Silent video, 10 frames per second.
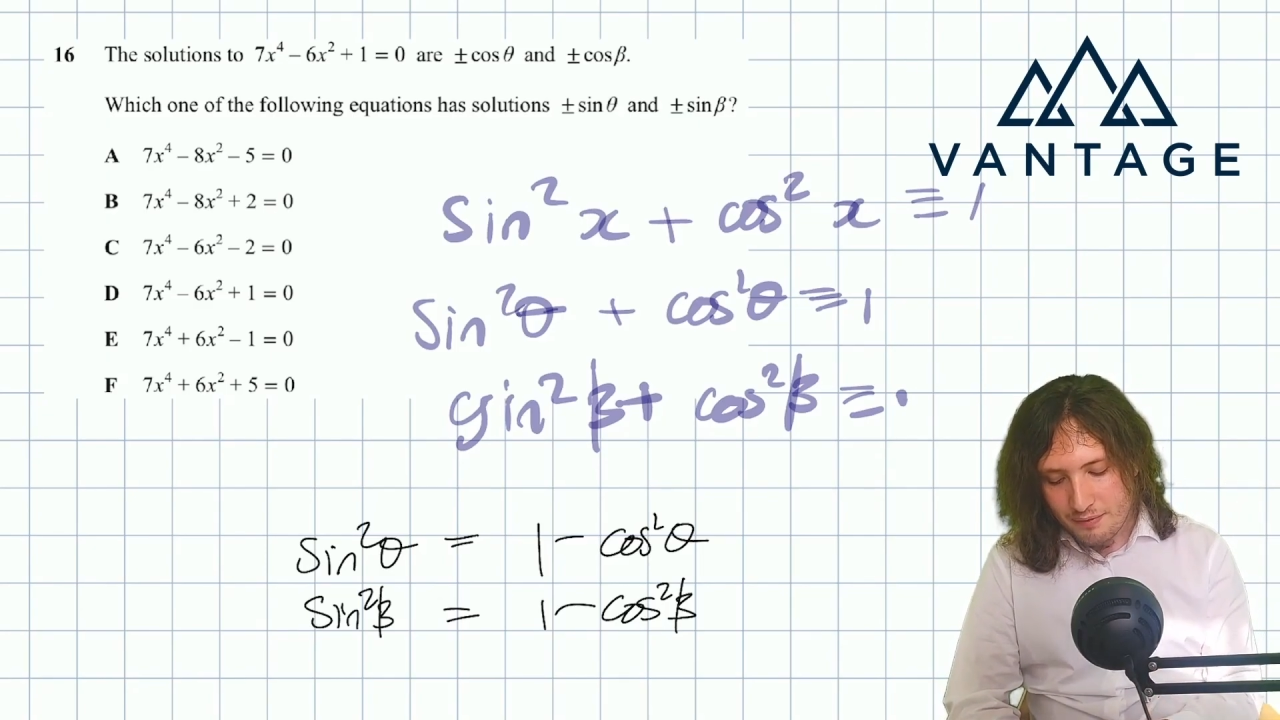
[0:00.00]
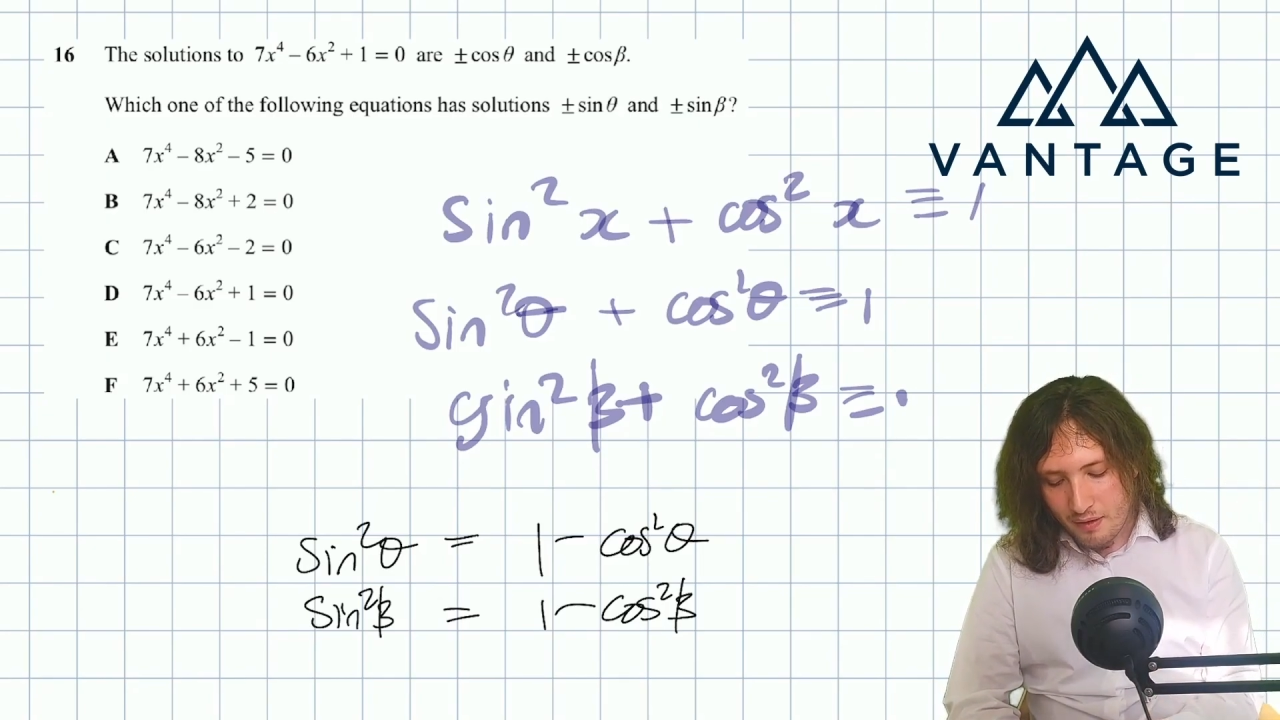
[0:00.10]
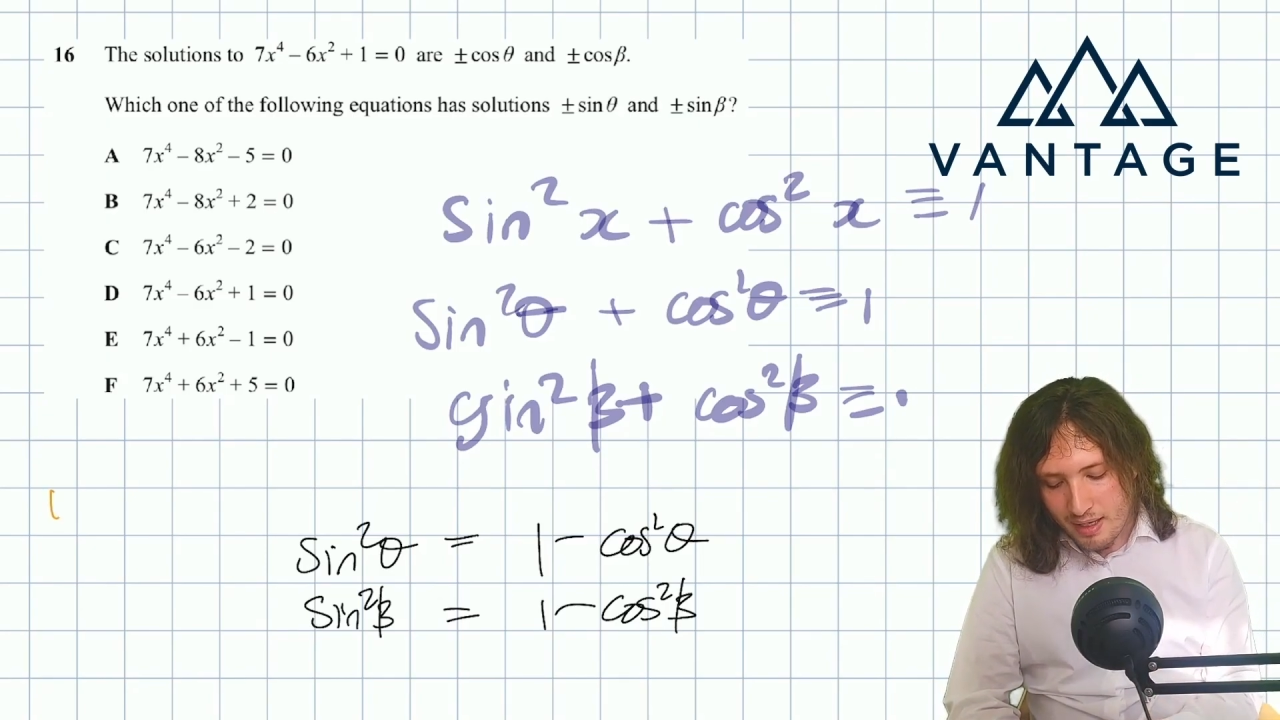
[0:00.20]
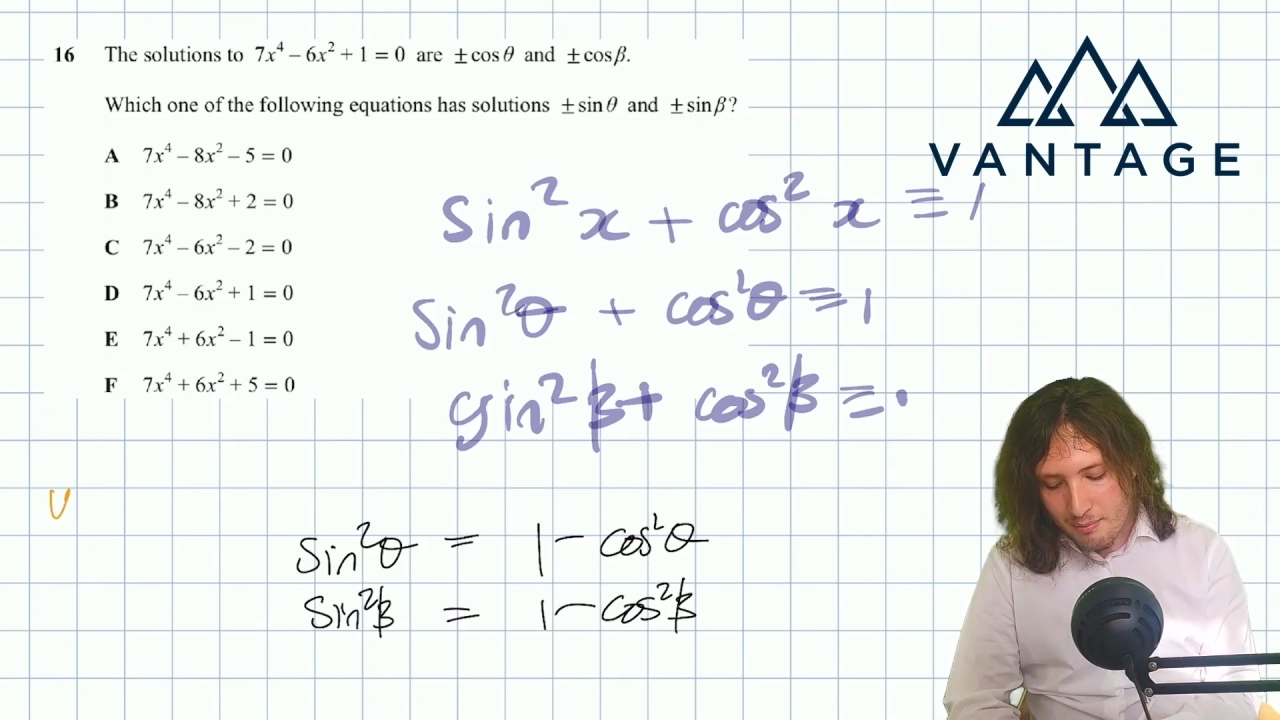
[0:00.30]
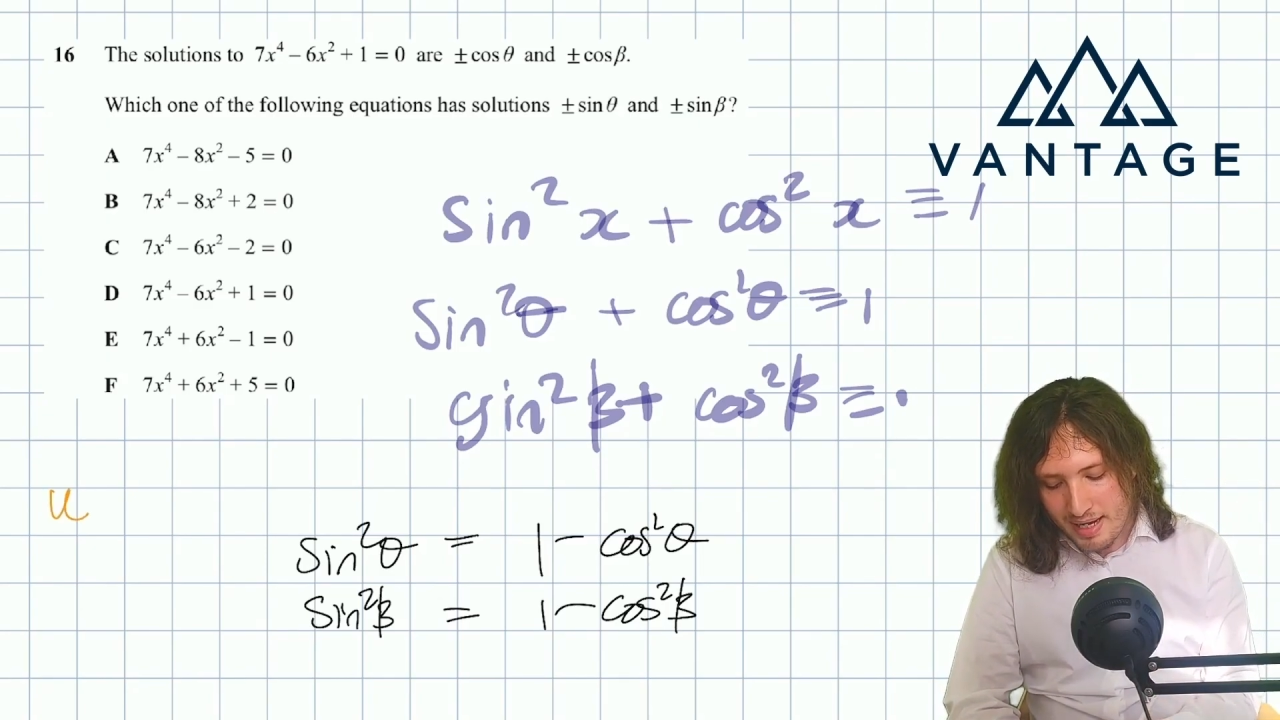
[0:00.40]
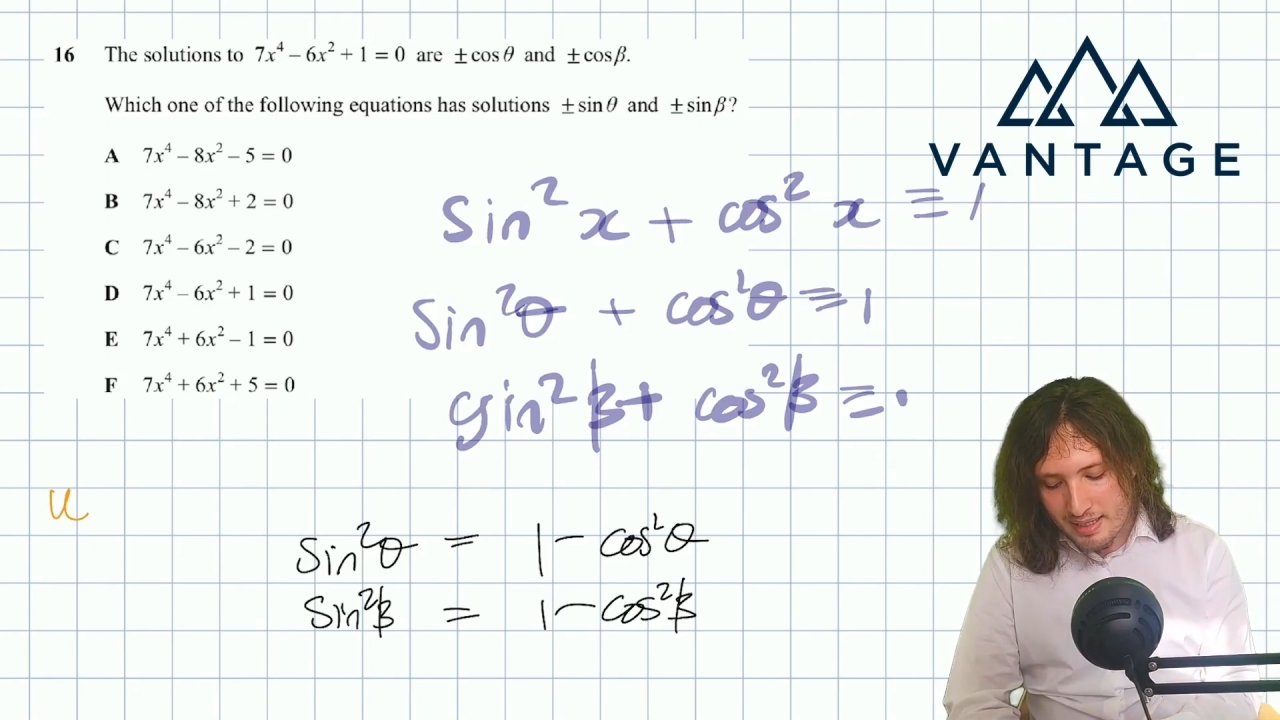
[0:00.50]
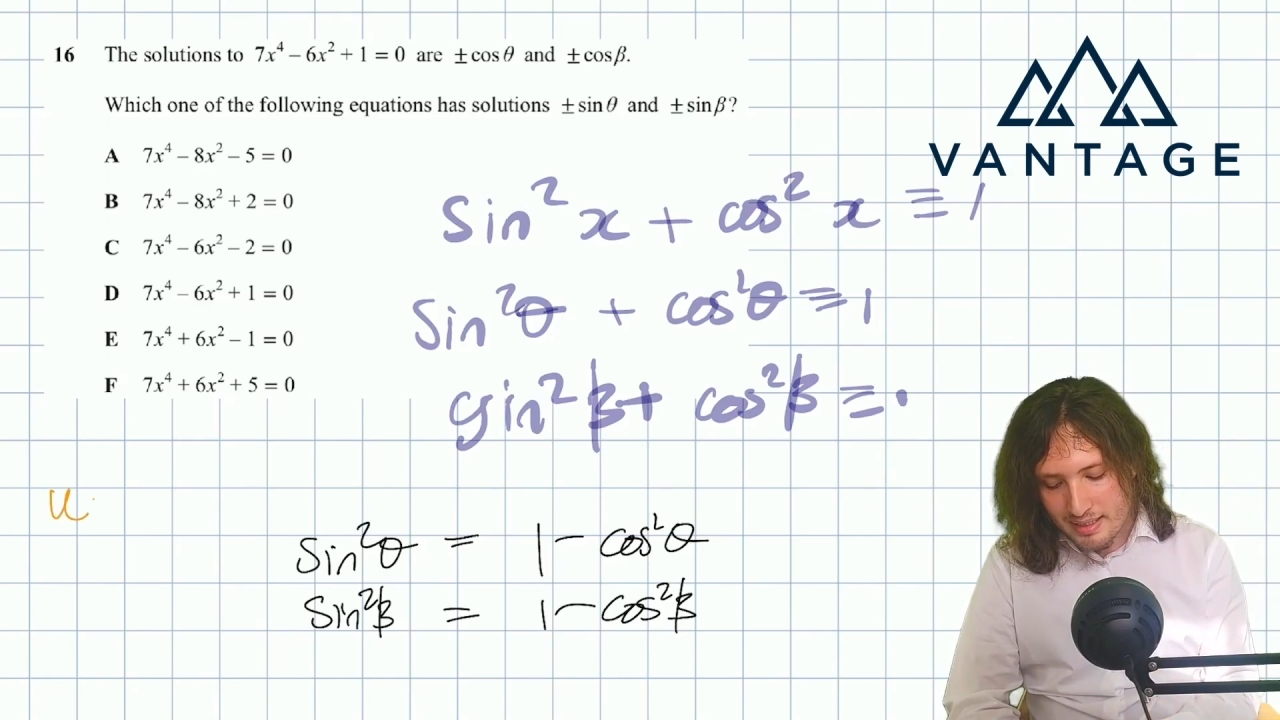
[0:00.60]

I make the